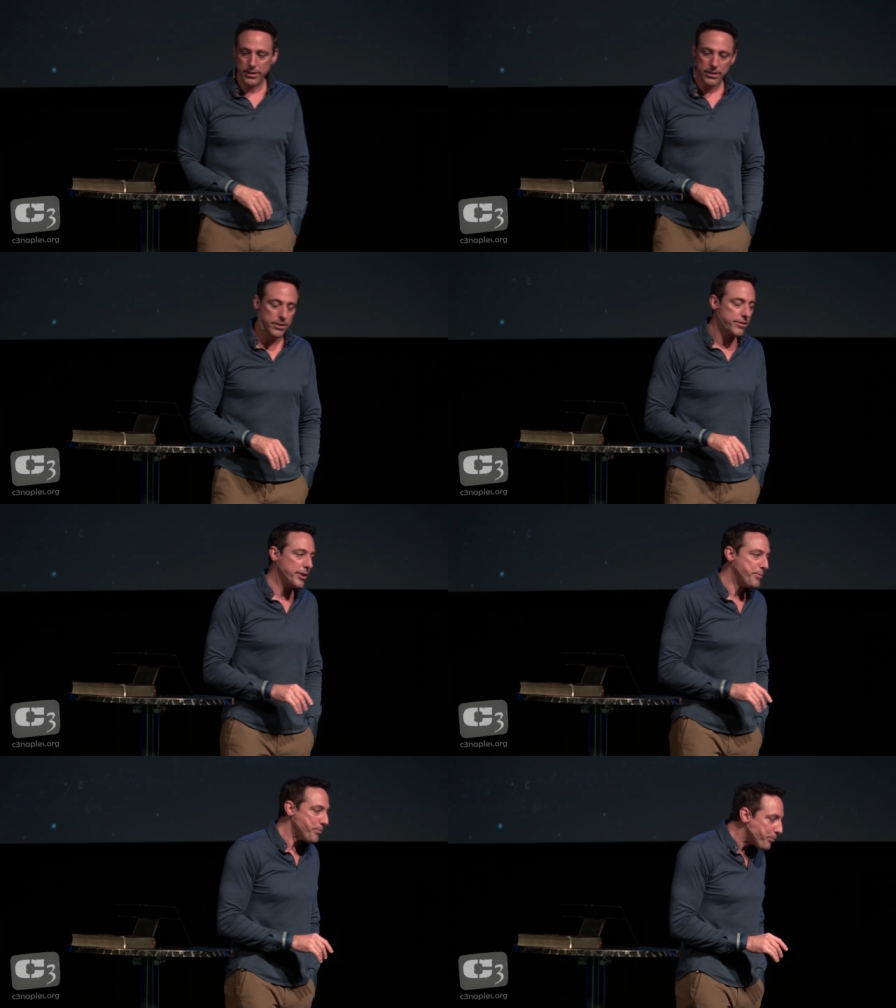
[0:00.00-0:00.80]
You
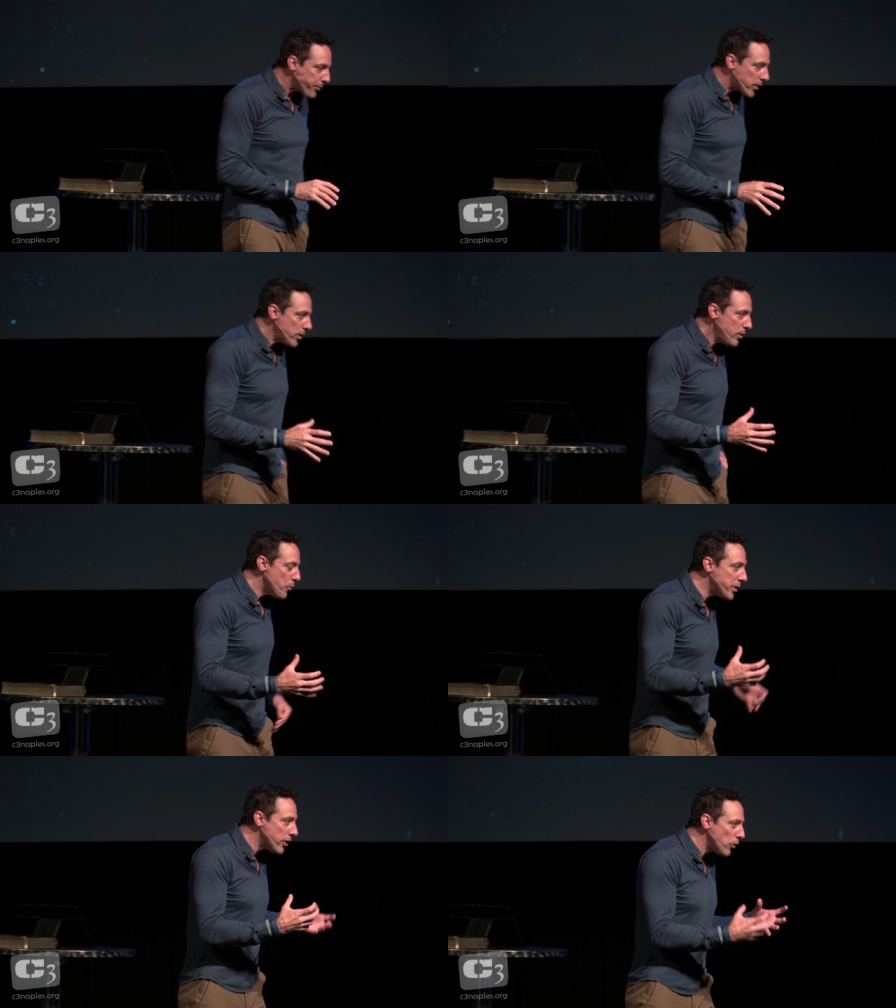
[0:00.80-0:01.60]
see,
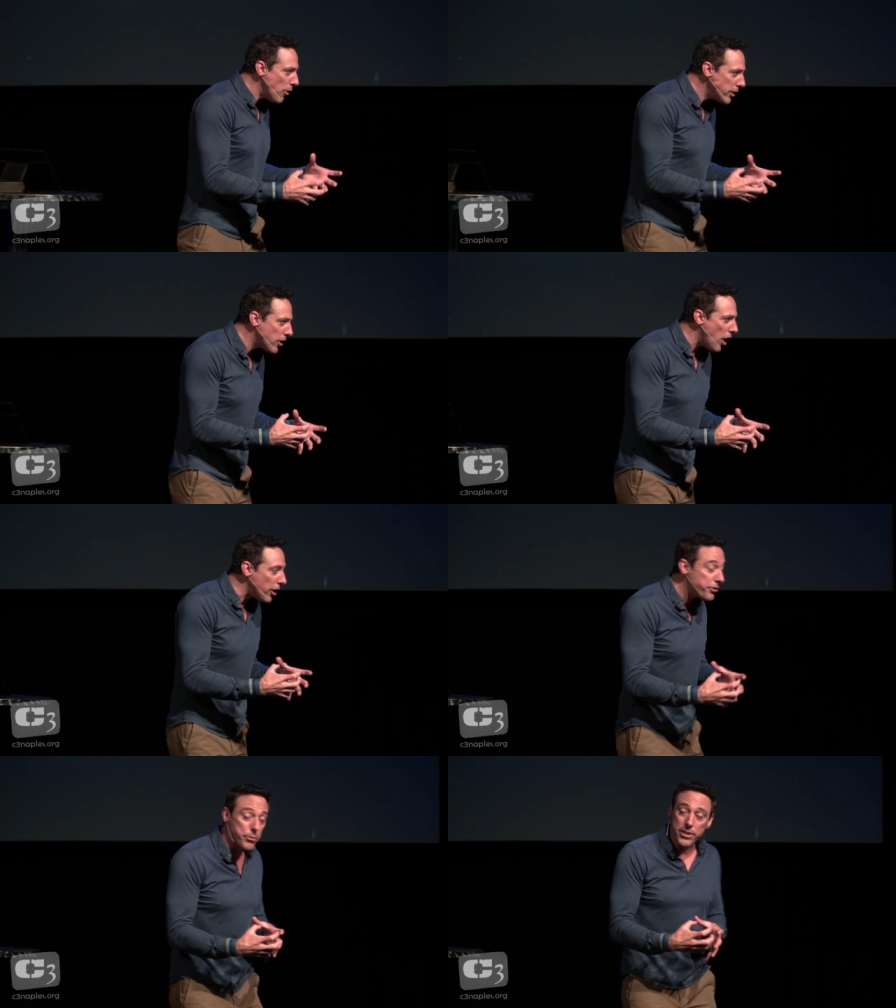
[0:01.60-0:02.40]
when the Lord
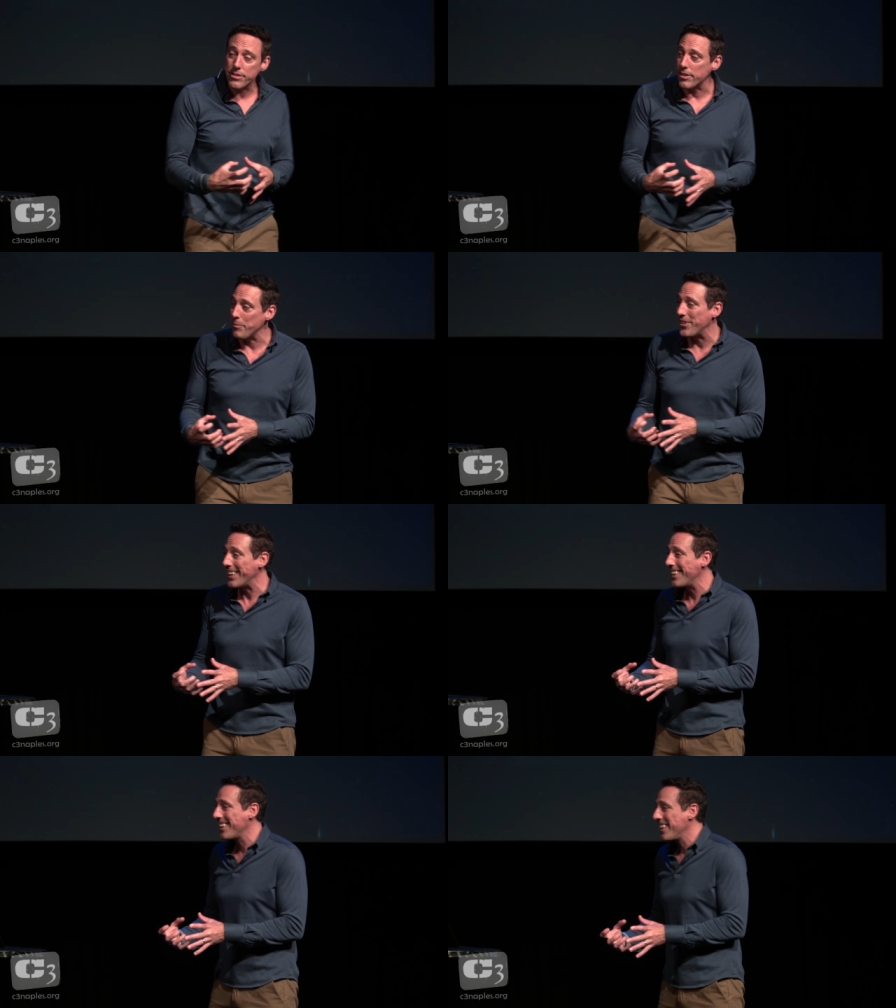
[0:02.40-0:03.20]
calls you into
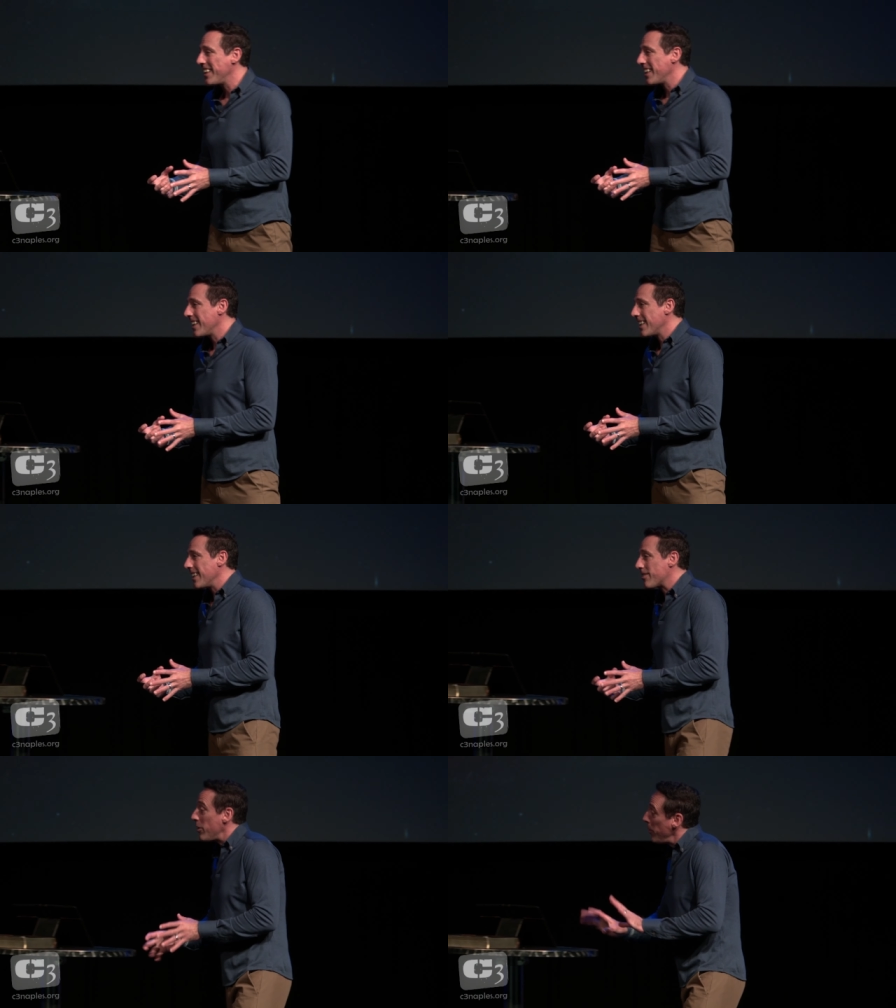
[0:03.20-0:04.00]
something,
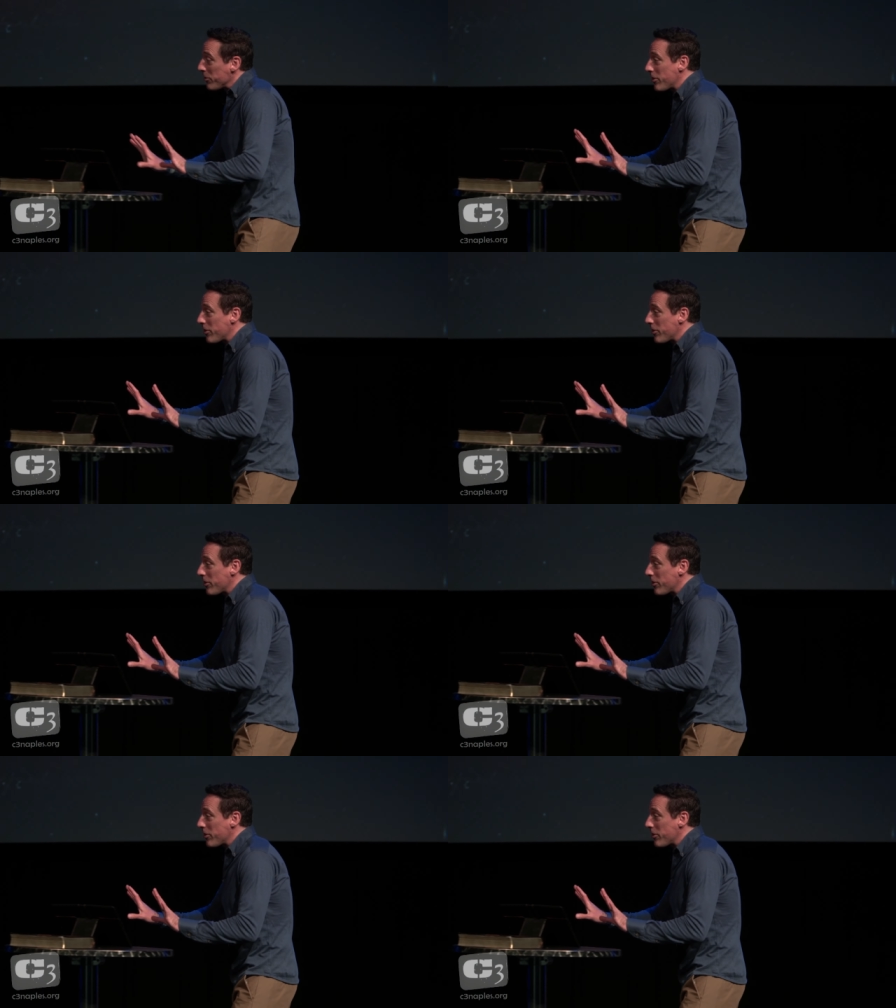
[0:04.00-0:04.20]
it's almost